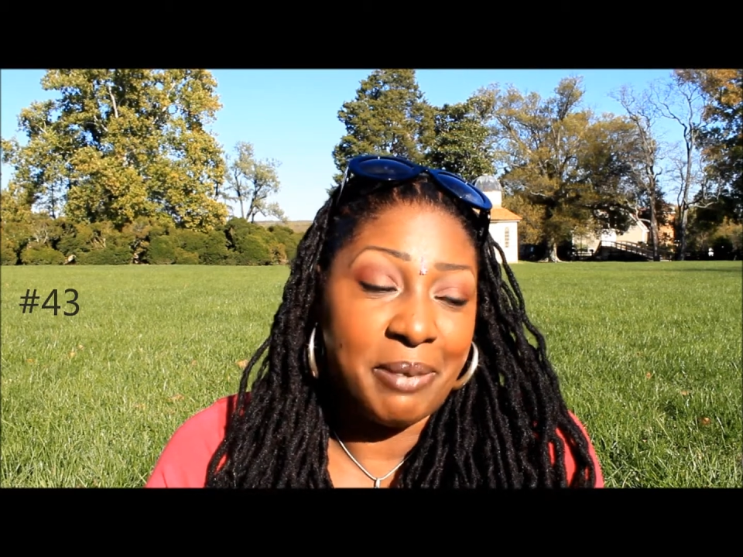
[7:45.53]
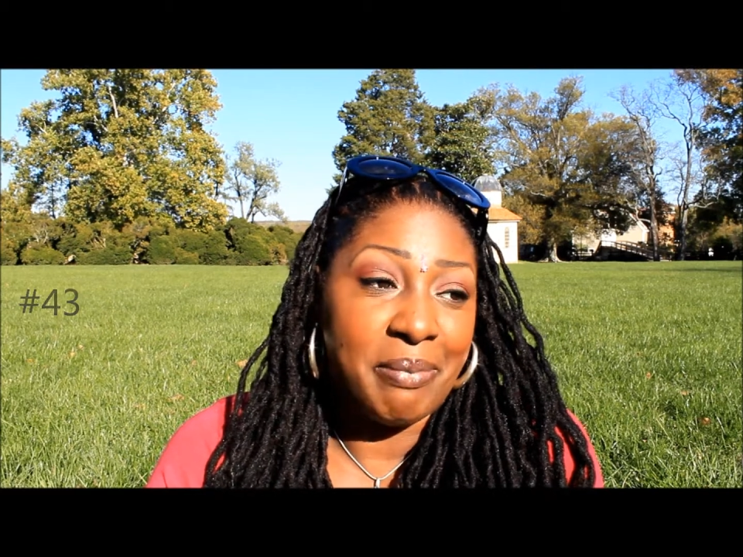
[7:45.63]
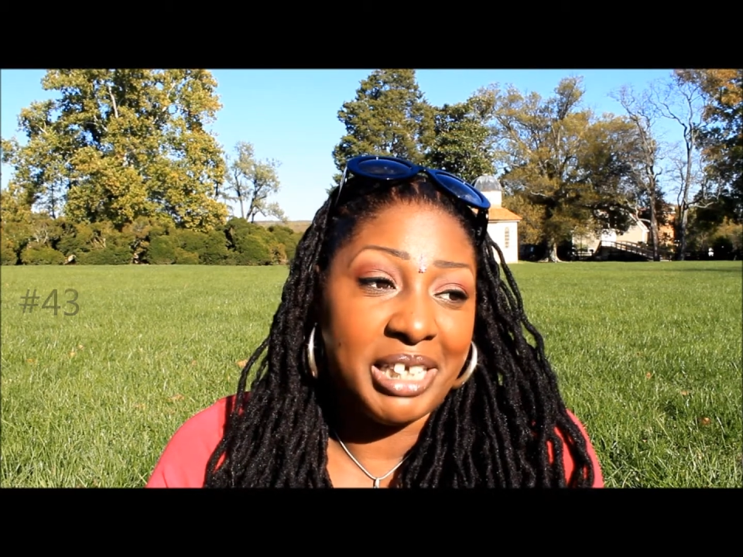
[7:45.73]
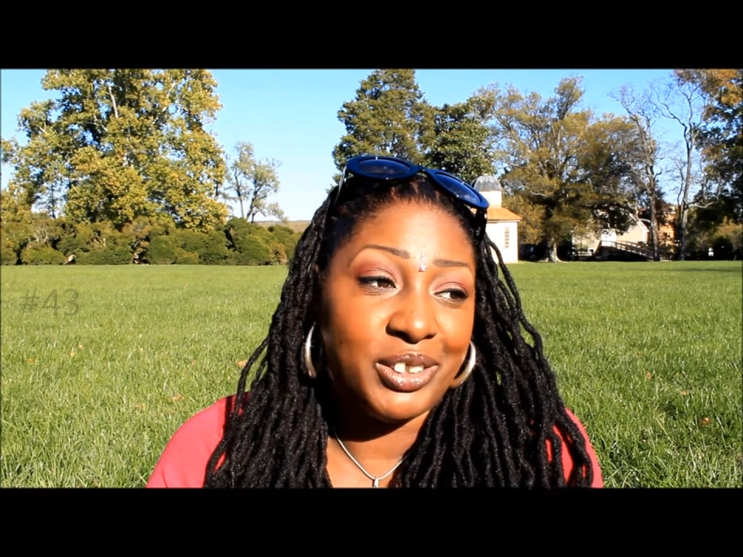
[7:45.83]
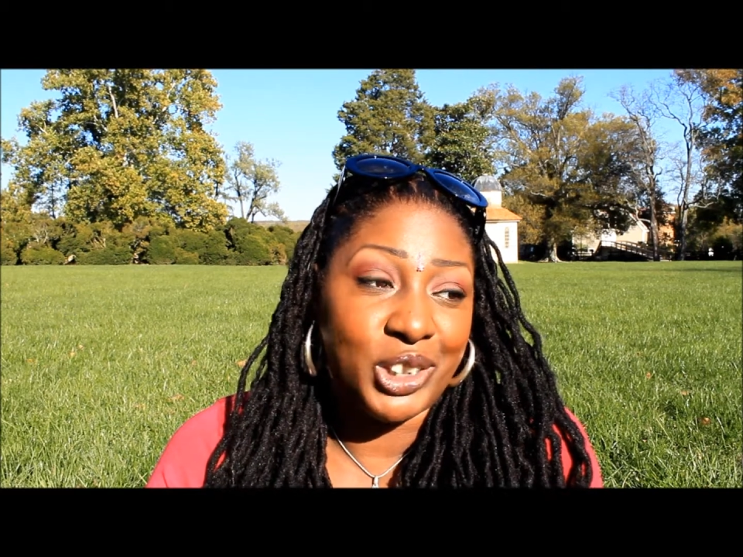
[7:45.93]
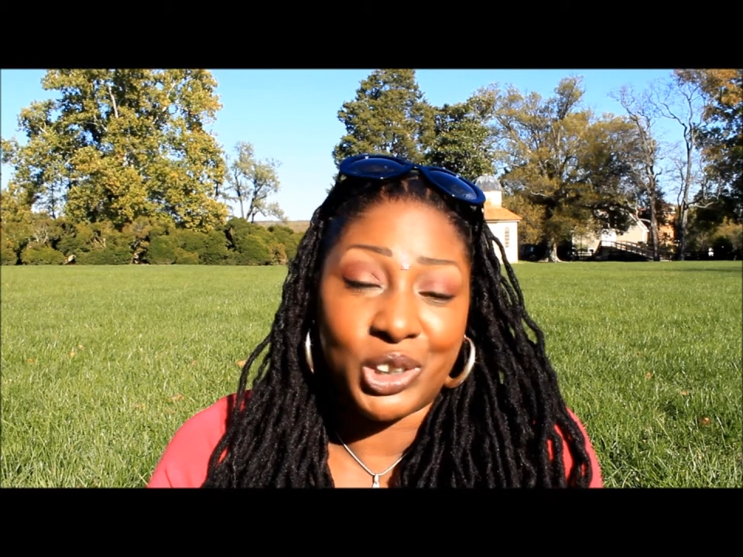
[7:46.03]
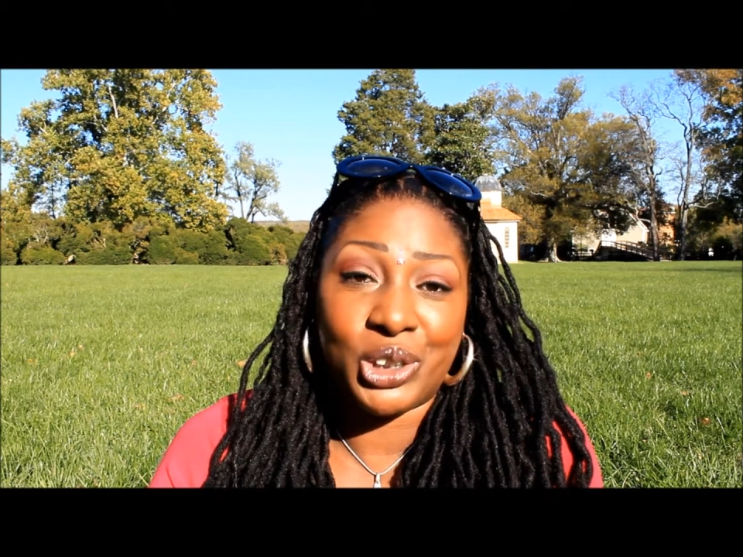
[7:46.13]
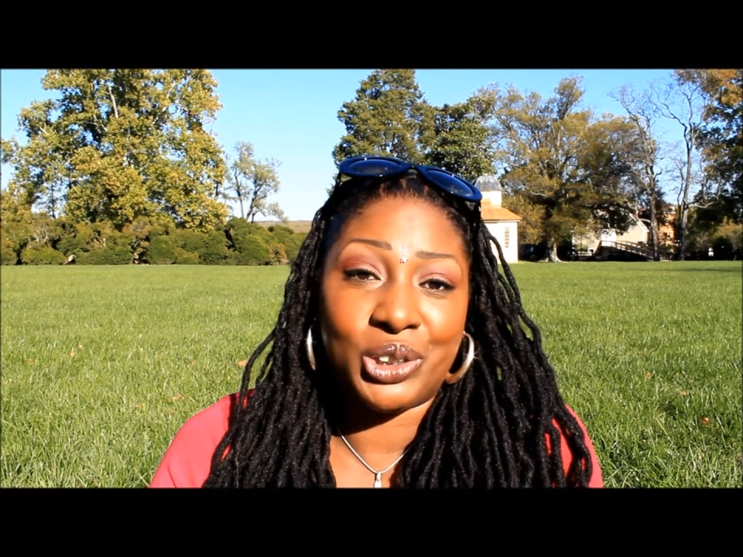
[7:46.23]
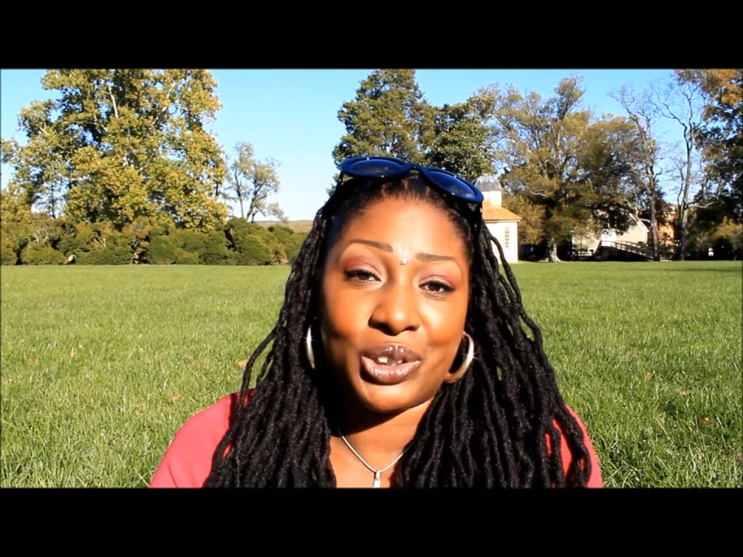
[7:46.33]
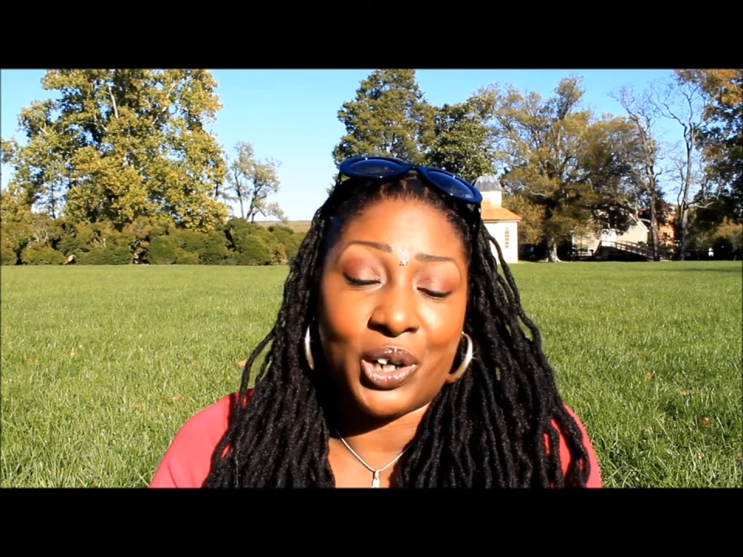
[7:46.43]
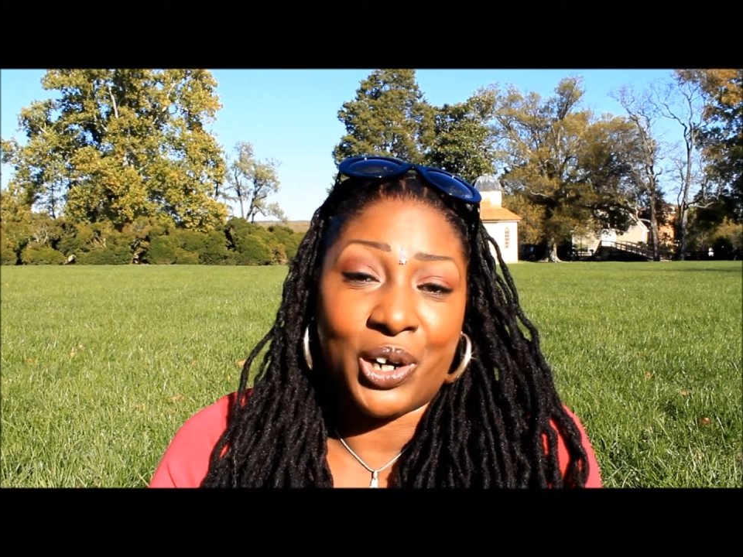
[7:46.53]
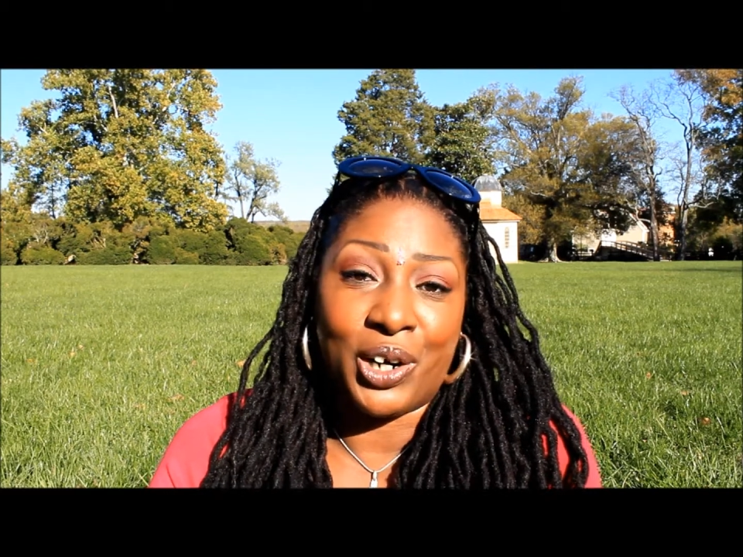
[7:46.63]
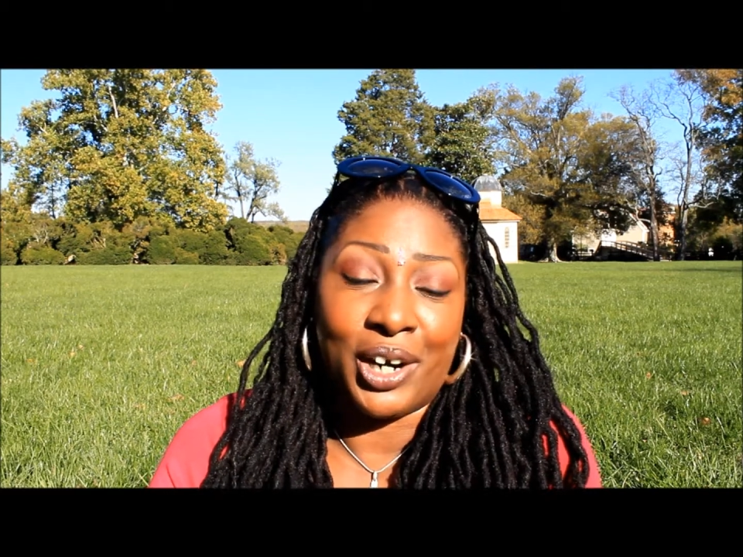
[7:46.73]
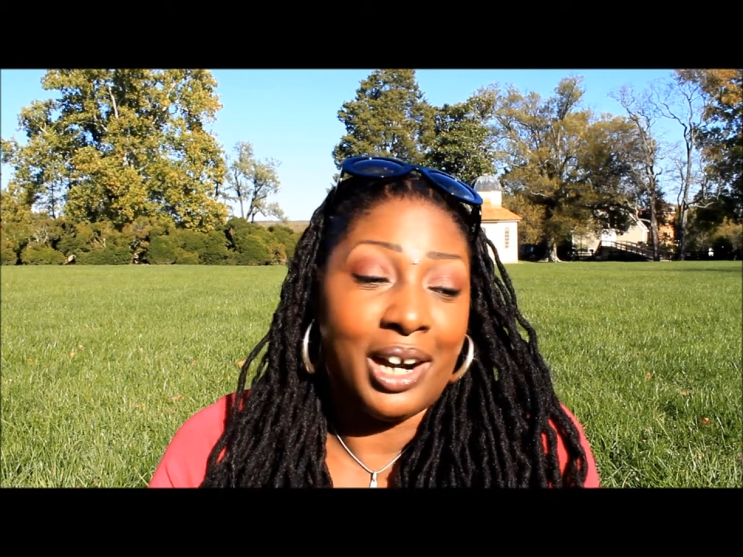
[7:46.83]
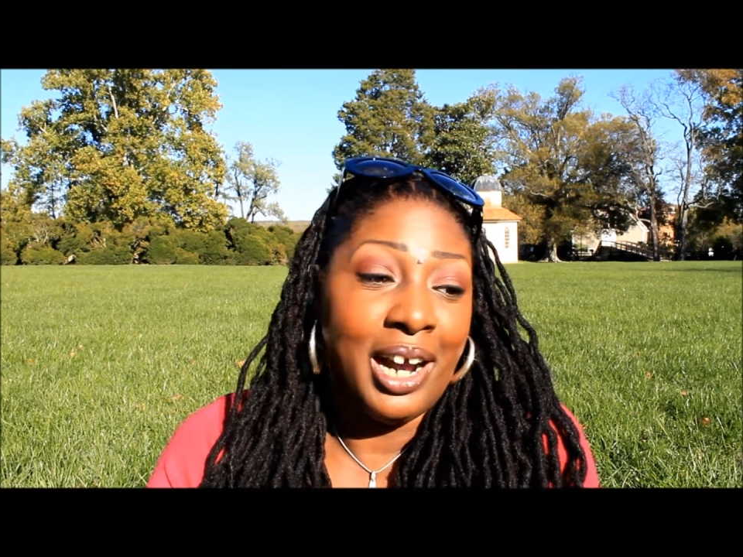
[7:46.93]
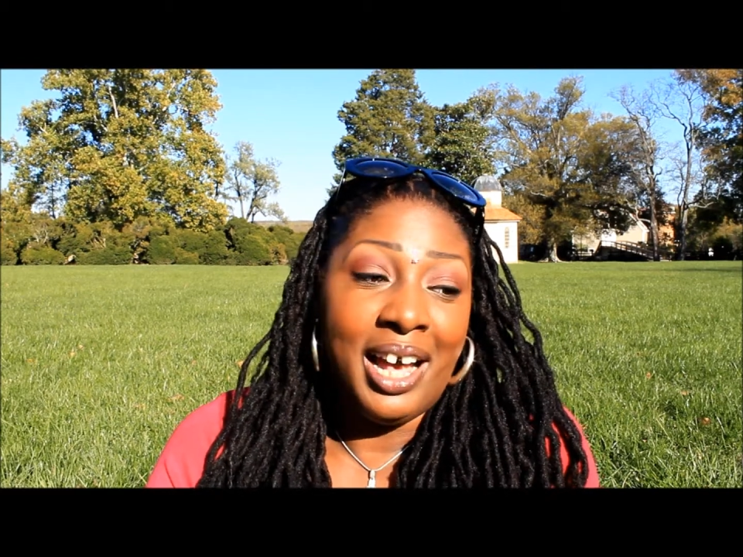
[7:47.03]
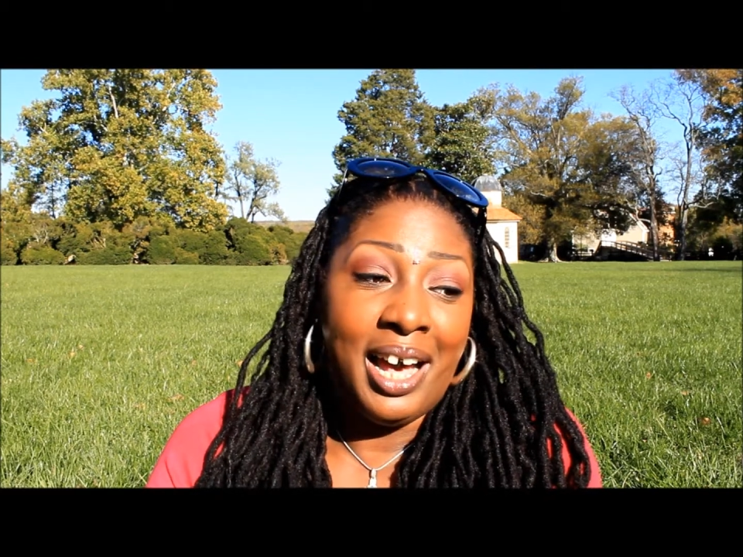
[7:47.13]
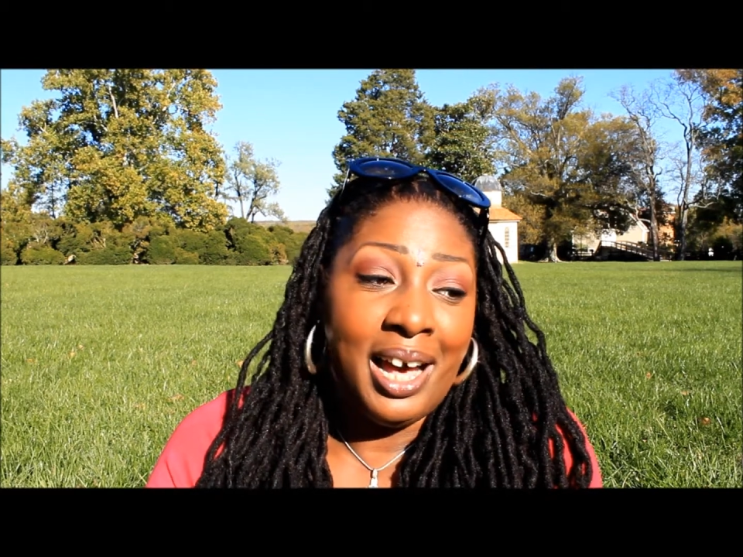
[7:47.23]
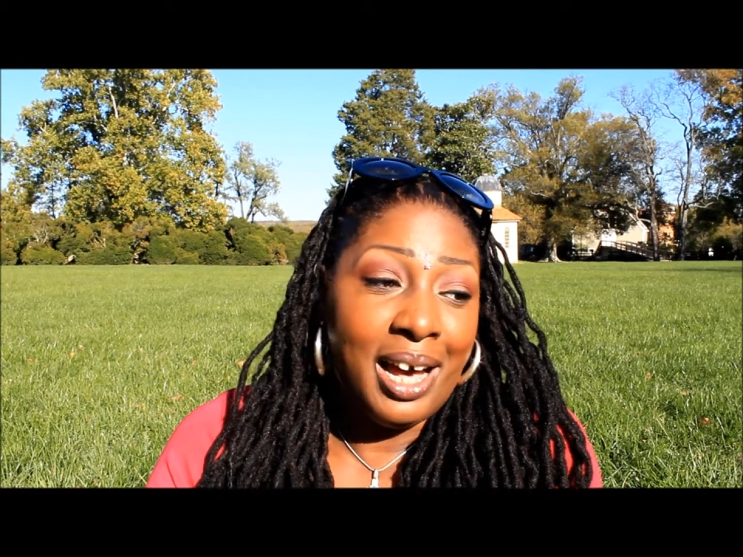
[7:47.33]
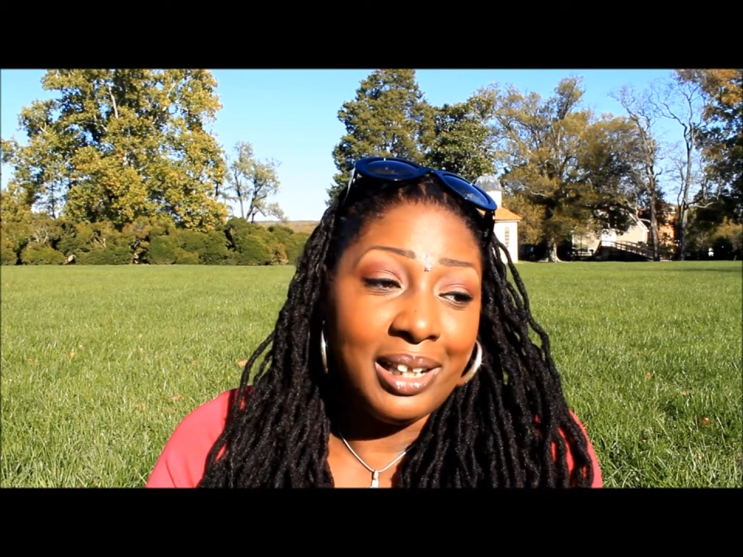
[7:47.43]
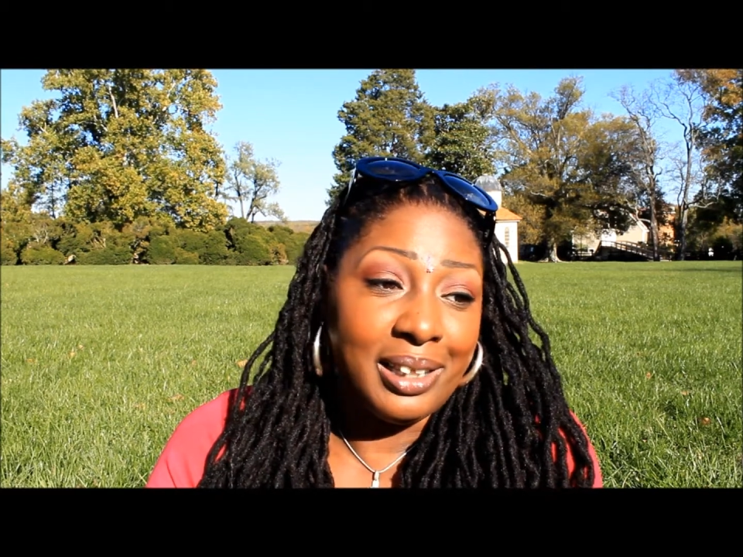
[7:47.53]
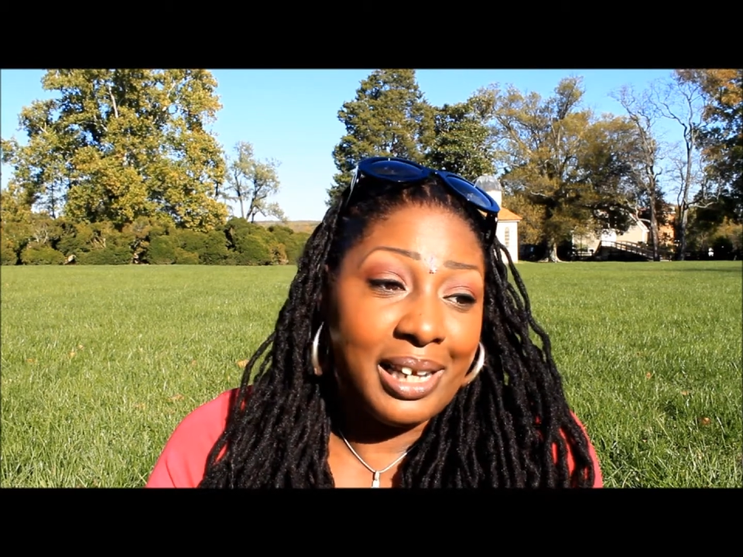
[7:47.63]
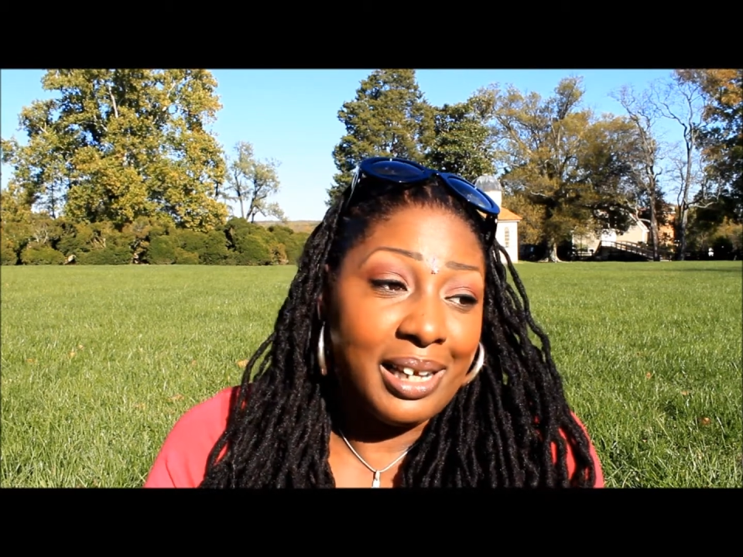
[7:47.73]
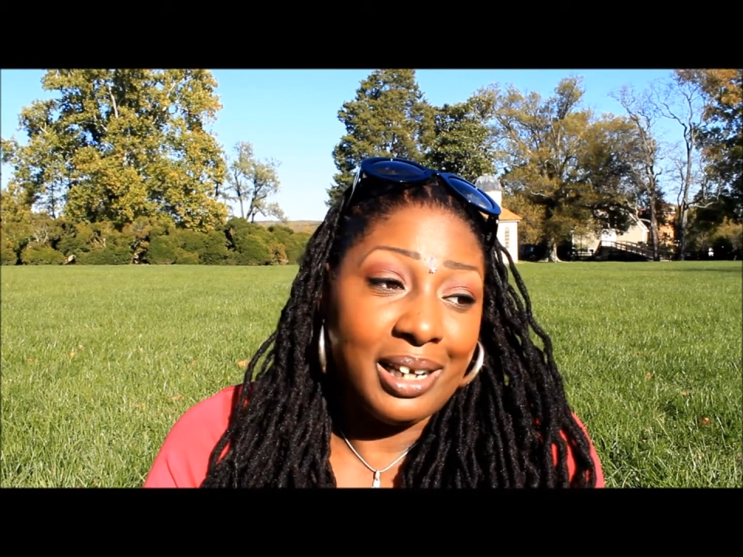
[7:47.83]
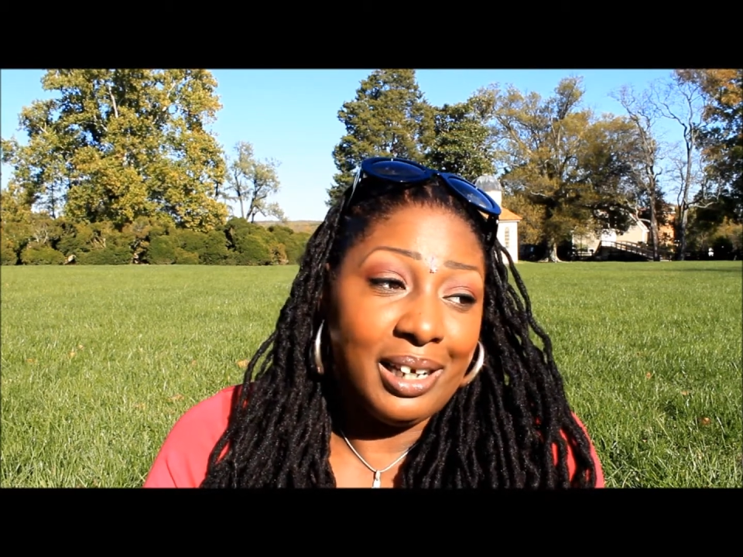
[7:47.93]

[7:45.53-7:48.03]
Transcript: and my sisters are like